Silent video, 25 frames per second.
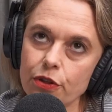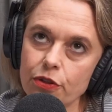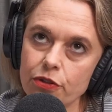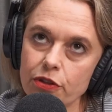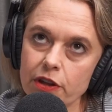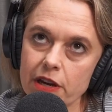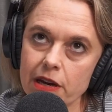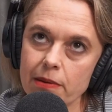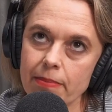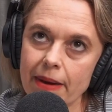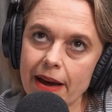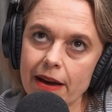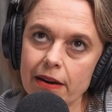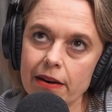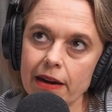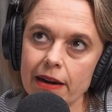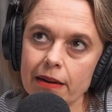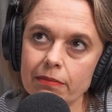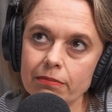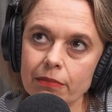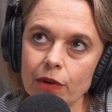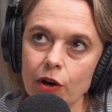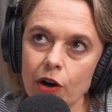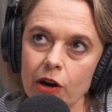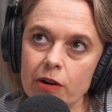The thing about
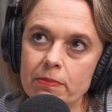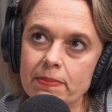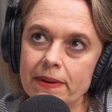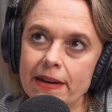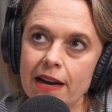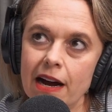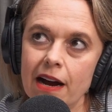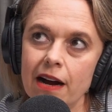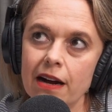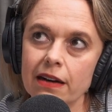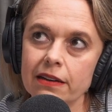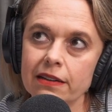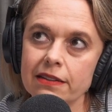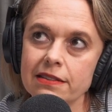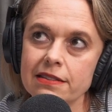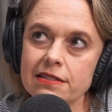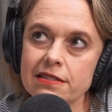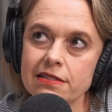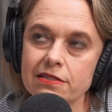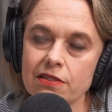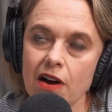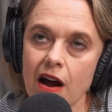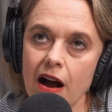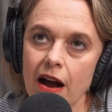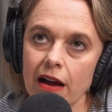Copenhagen
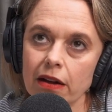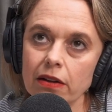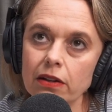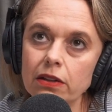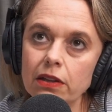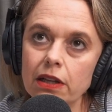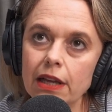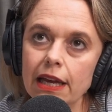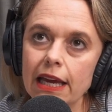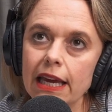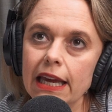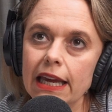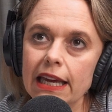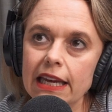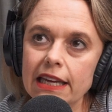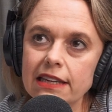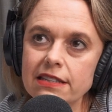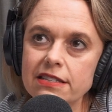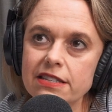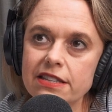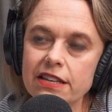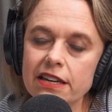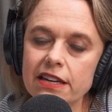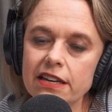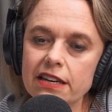style is
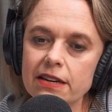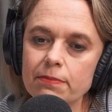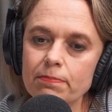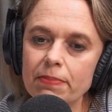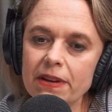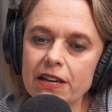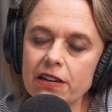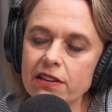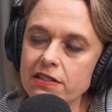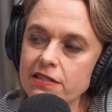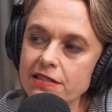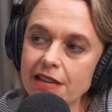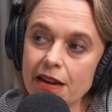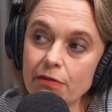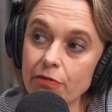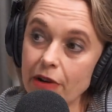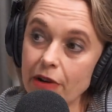that because they